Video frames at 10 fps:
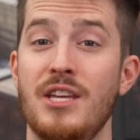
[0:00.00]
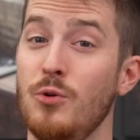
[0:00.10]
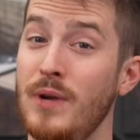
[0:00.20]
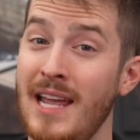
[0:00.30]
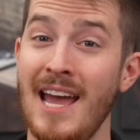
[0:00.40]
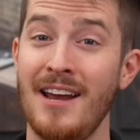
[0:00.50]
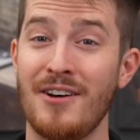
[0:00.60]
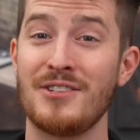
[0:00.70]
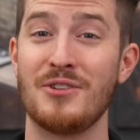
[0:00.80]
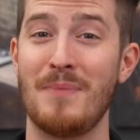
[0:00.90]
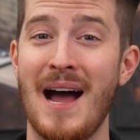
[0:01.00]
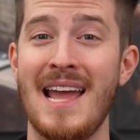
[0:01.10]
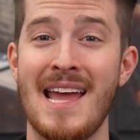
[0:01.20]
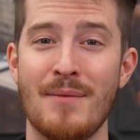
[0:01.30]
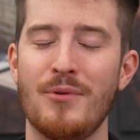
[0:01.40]
You can also
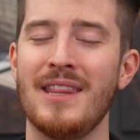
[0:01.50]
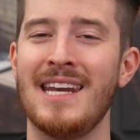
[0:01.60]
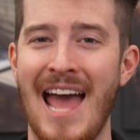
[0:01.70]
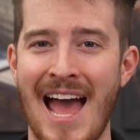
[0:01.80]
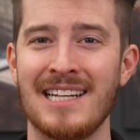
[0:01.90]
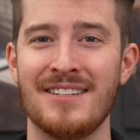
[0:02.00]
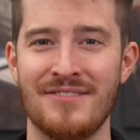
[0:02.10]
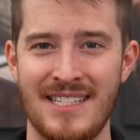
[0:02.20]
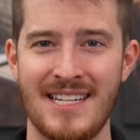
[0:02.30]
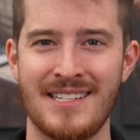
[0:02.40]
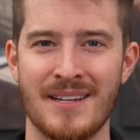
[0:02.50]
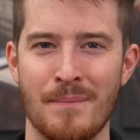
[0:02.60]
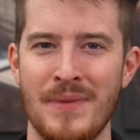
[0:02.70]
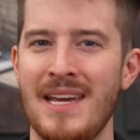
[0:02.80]
bi-amp with an active system.